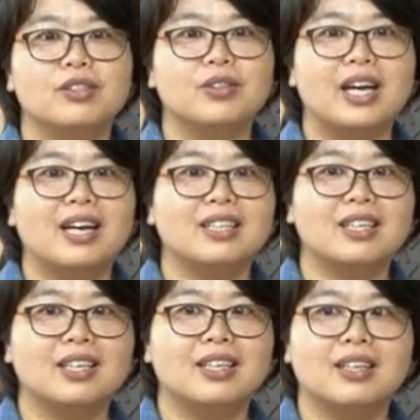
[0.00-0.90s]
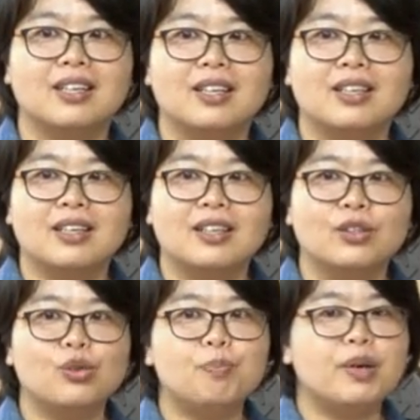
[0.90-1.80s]
you get
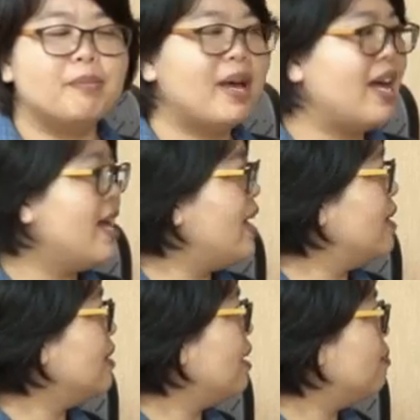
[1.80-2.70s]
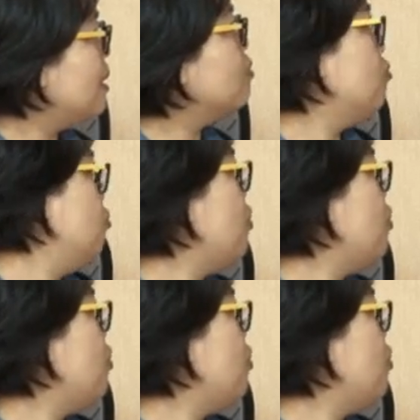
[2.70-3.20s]
Superman, but